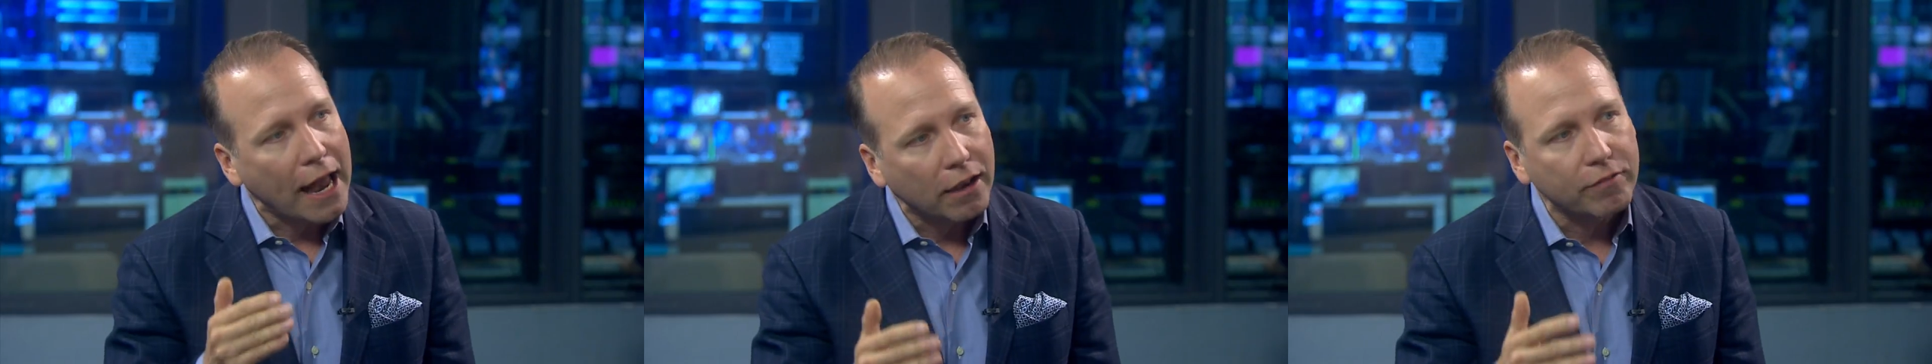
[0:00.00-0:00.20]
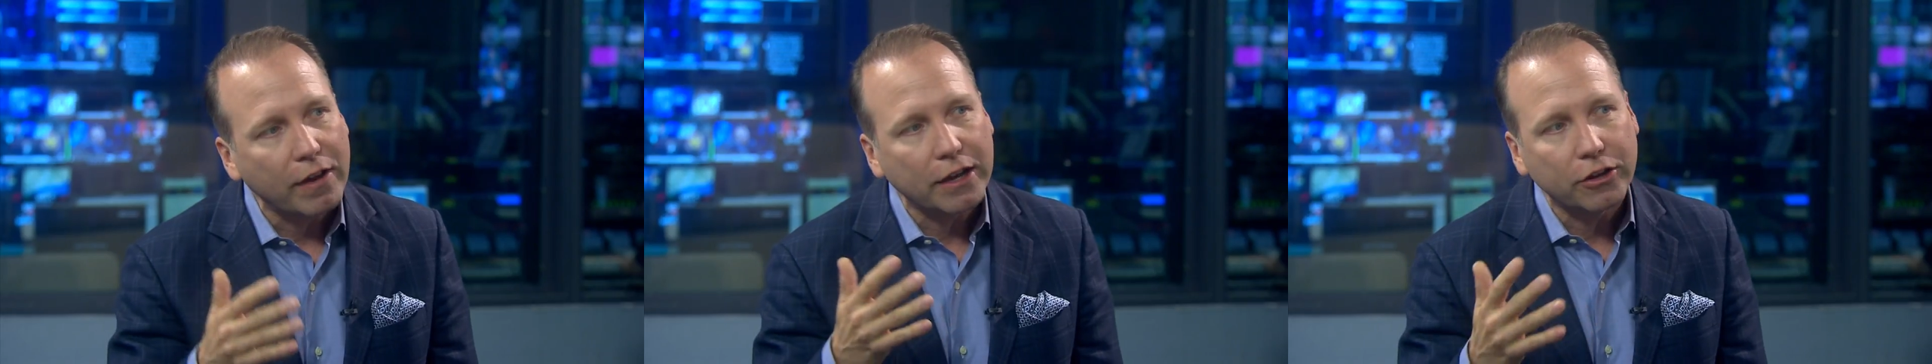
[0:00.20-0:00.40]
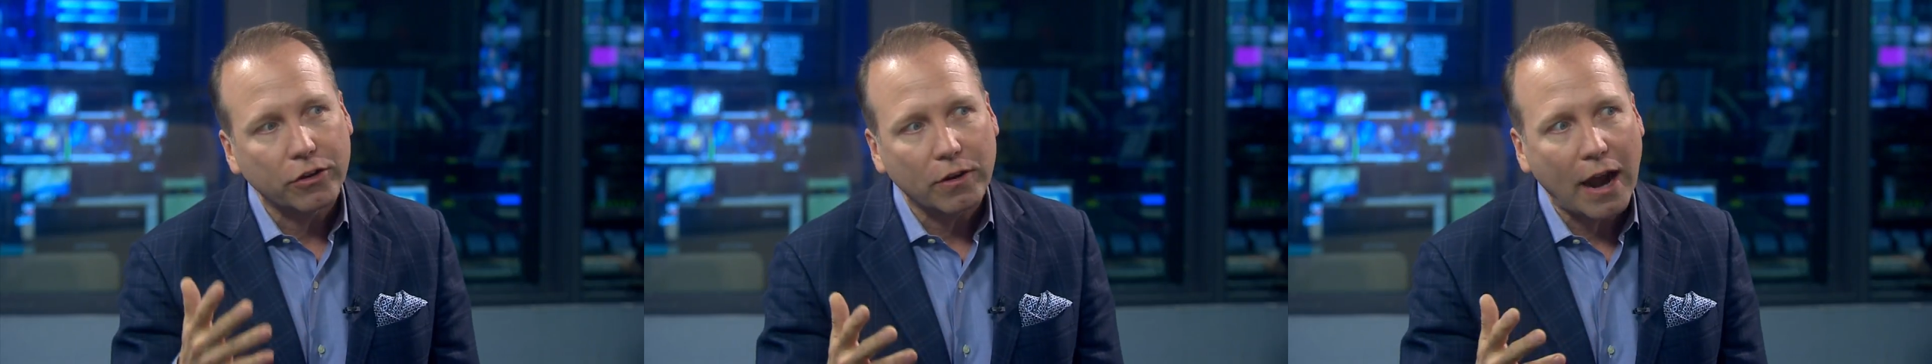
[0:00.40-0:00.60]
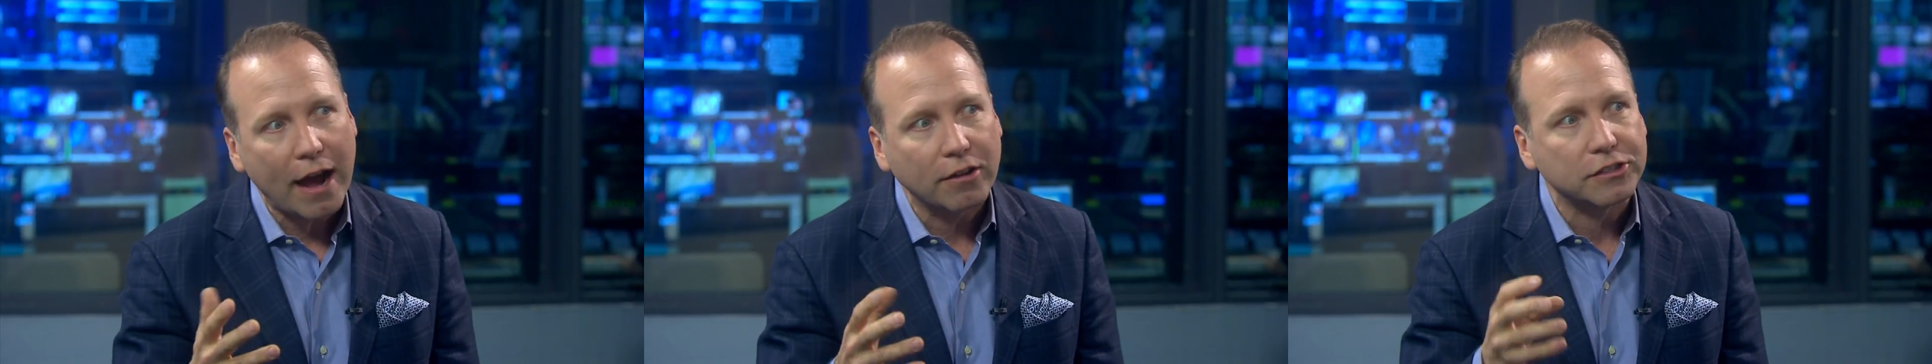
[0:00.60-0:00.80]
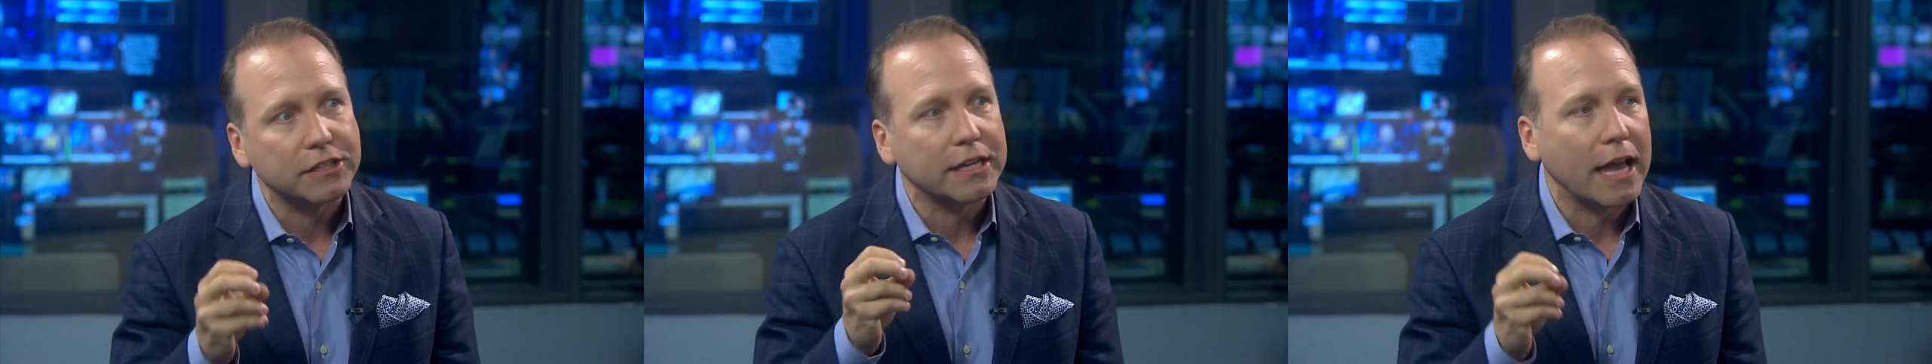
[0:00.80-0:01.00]
elevating your
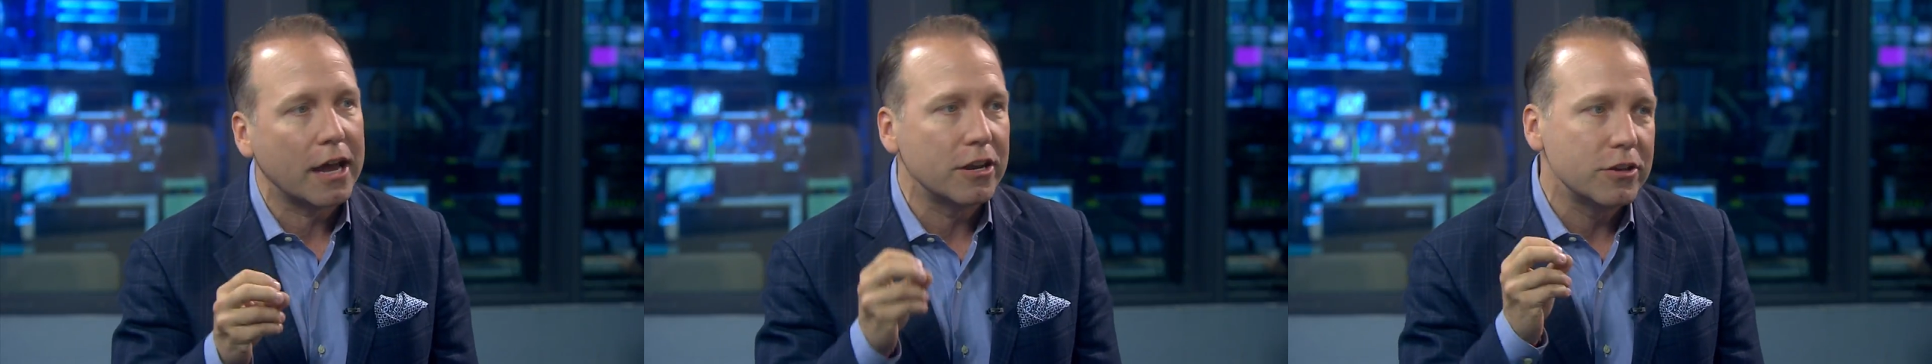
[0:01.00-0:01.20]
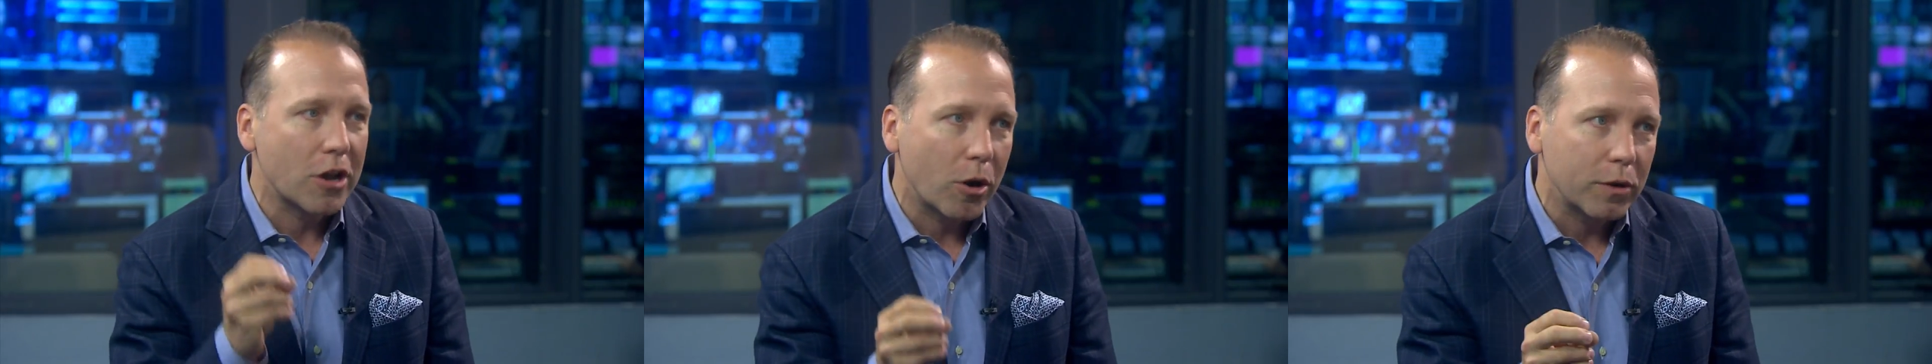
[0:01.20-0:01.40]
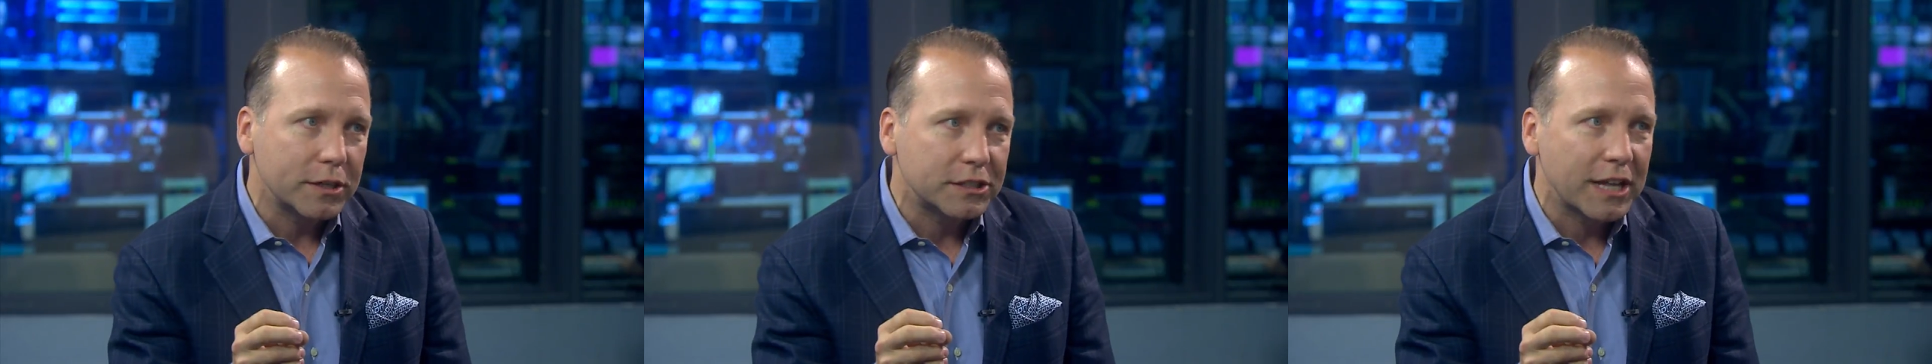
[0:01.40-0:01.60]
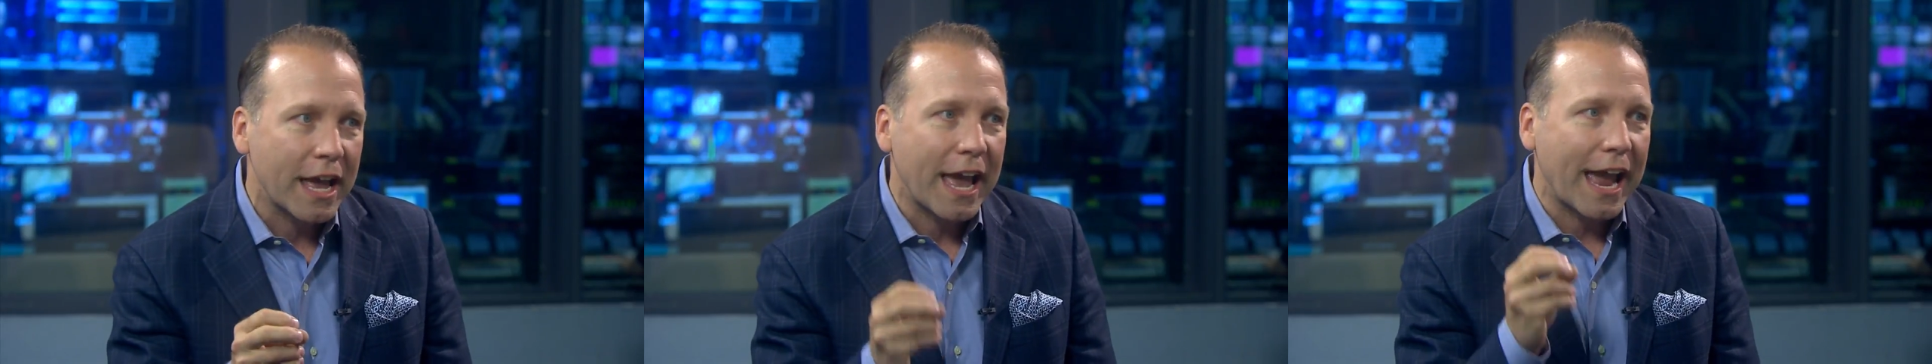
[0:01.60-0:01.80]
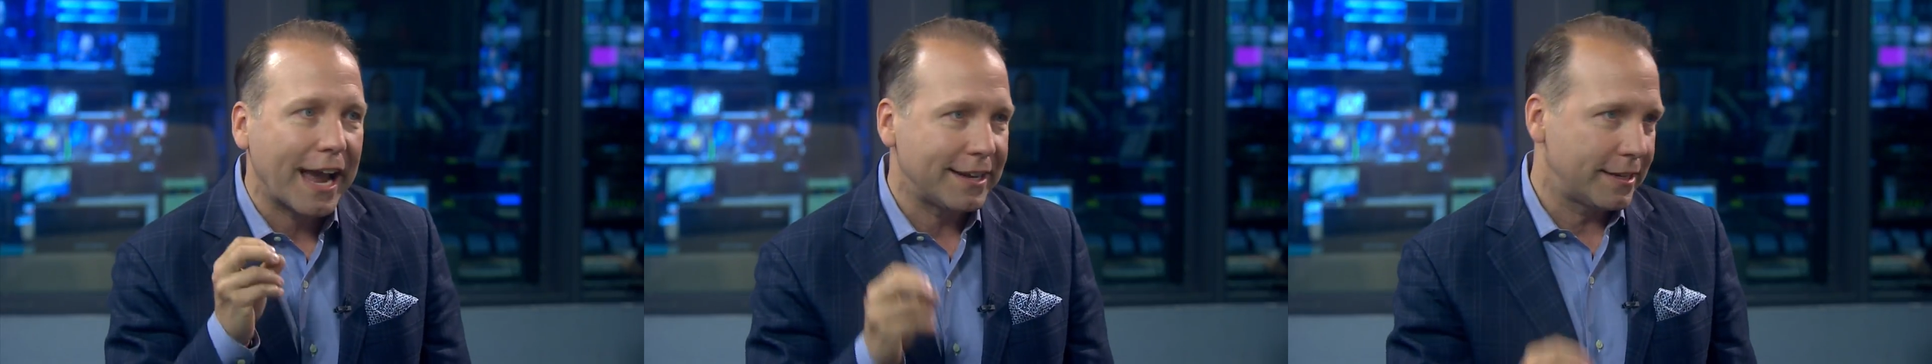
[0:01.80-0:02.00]
house to get noticed
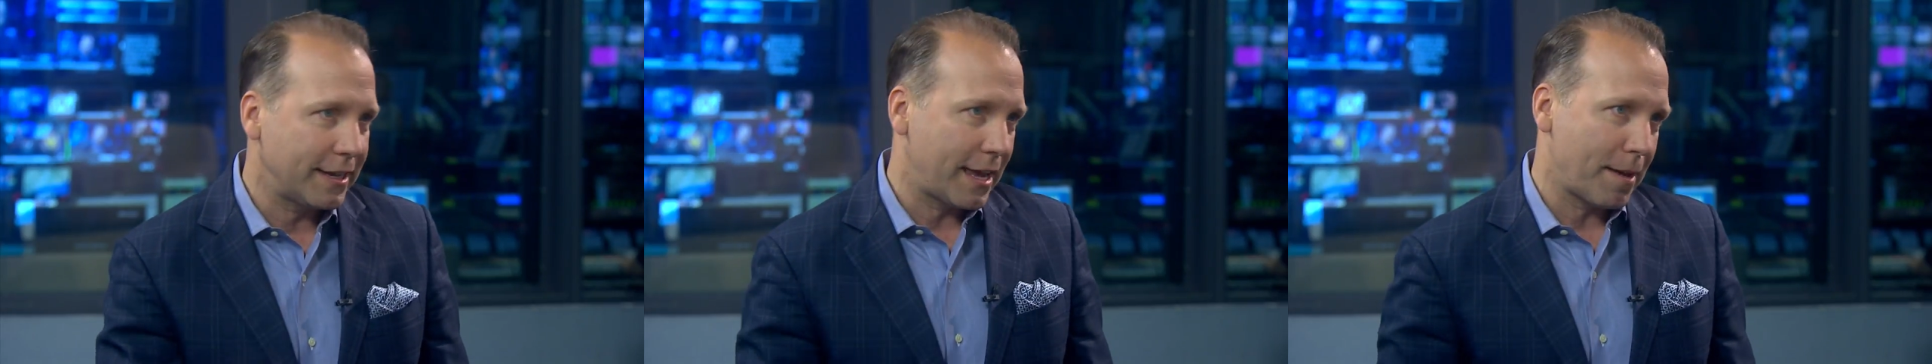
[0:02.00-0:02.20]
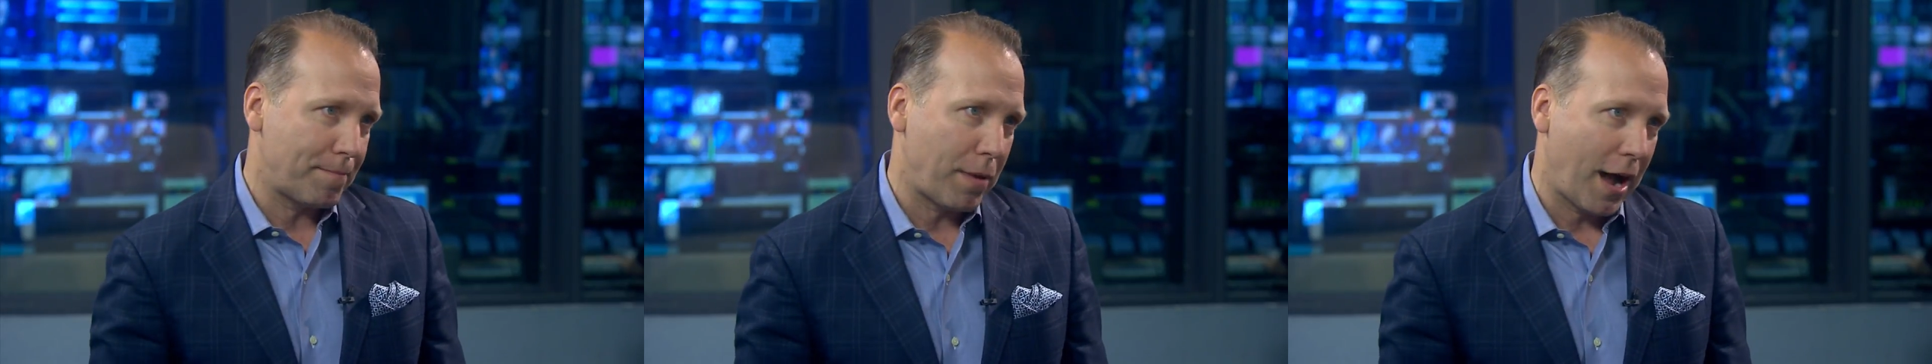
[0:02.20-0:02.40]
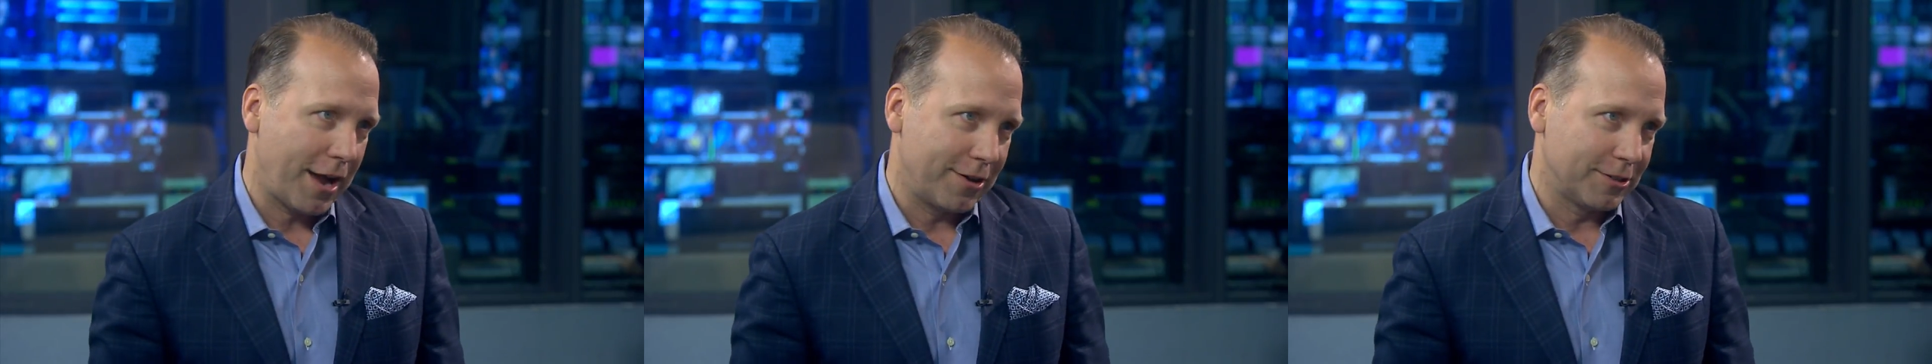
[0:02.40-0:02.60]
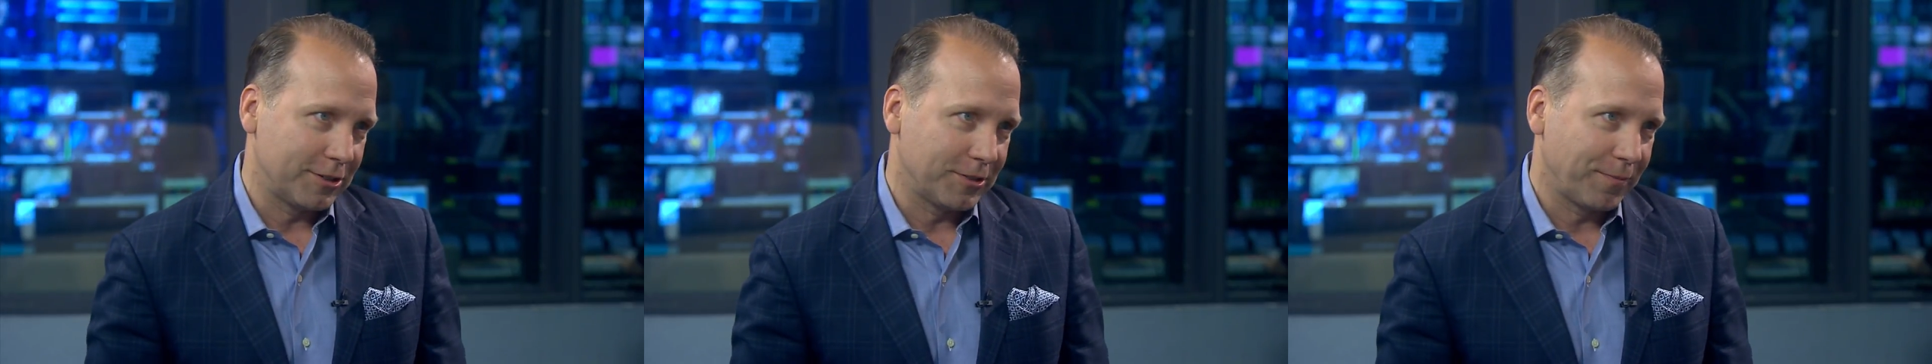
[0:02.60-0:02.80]
and to get buyers.